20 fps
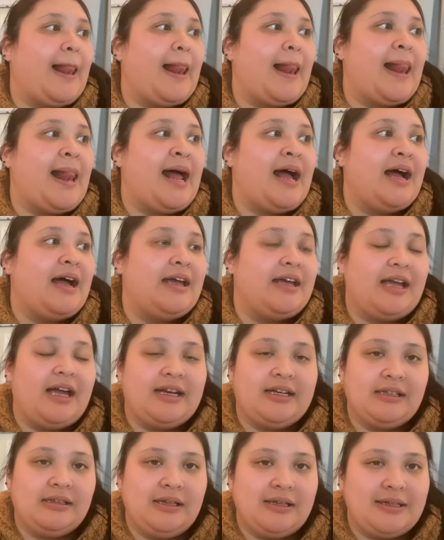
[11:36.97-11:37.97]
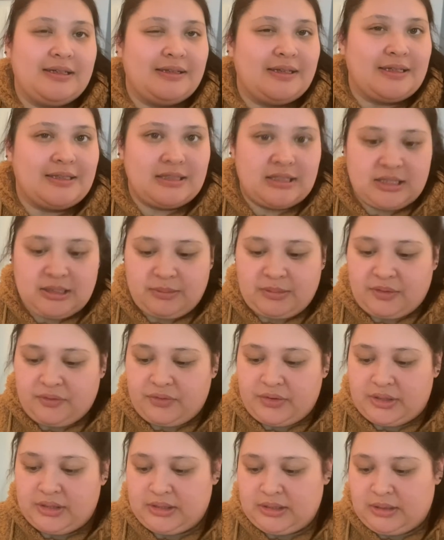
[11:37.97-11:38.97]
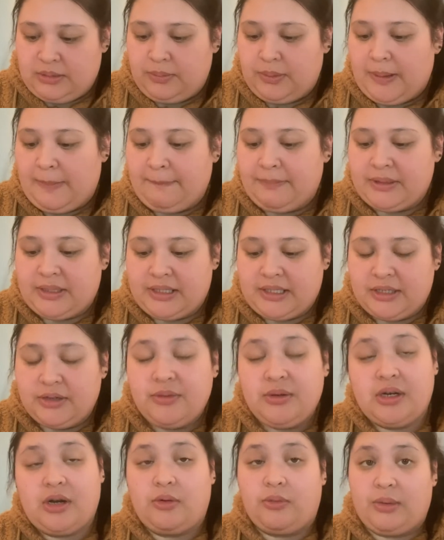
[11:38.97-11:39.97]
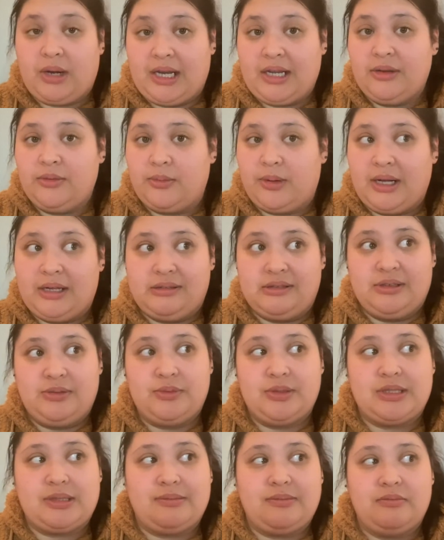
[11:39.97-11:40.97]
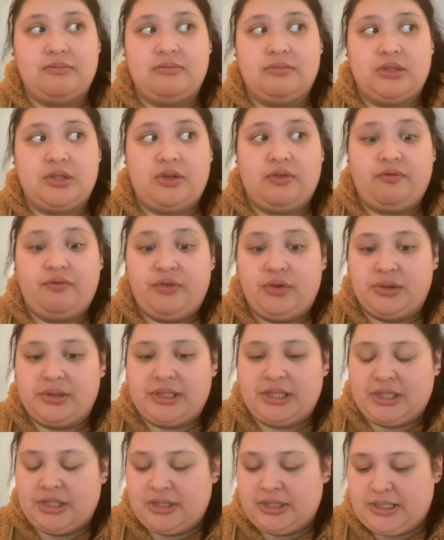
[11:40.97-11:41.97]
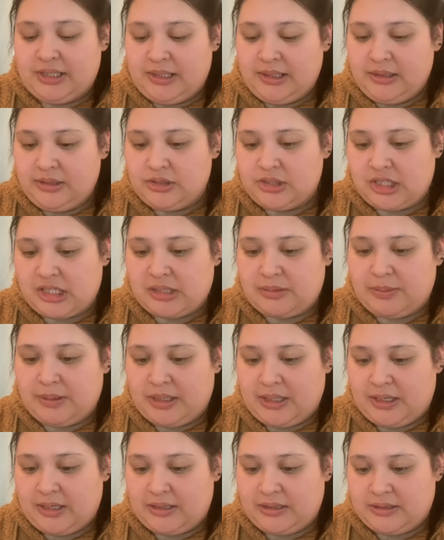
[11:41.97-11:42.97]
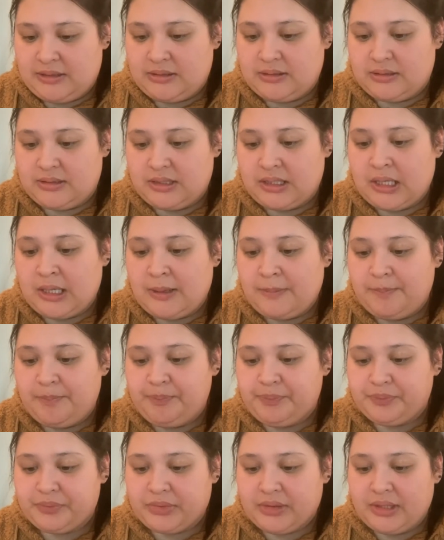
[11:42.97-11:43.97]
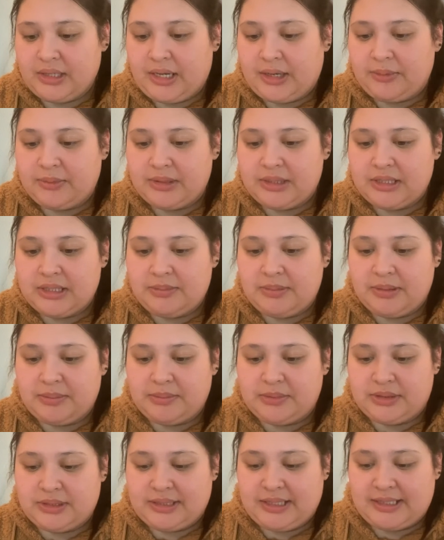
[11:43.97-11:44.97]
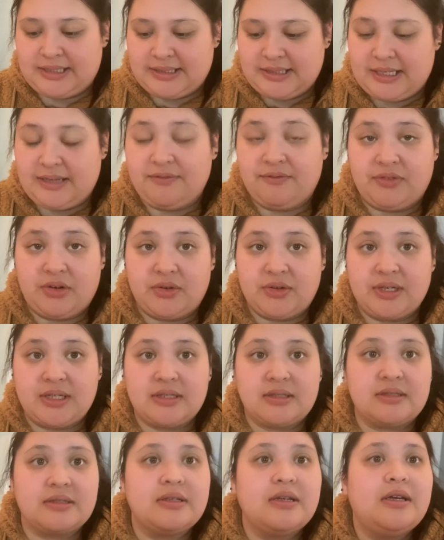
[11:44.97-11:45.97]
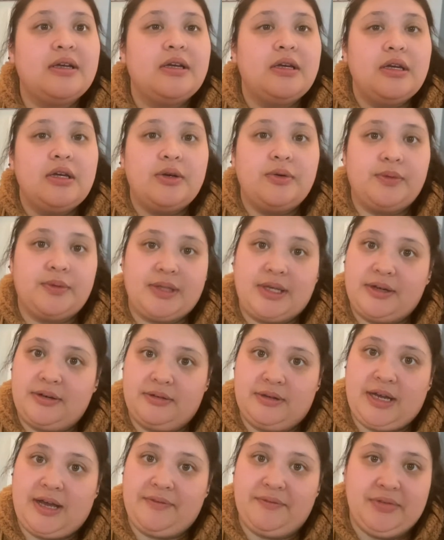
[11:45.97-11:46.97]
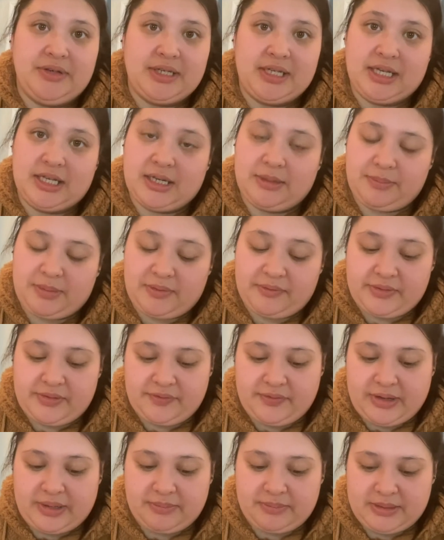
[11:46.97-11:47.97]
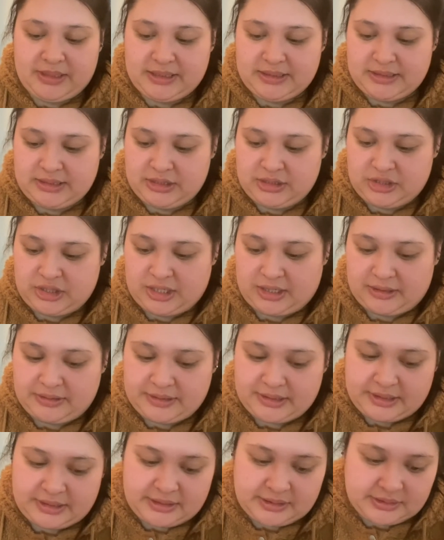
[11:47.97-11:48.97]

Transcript: I had to let it like simmer for a little bit, but I didn't want to write while it was fully cooking just because I wanted to be able to like sit and focus without having to get up every 5 minutes to check on dinner.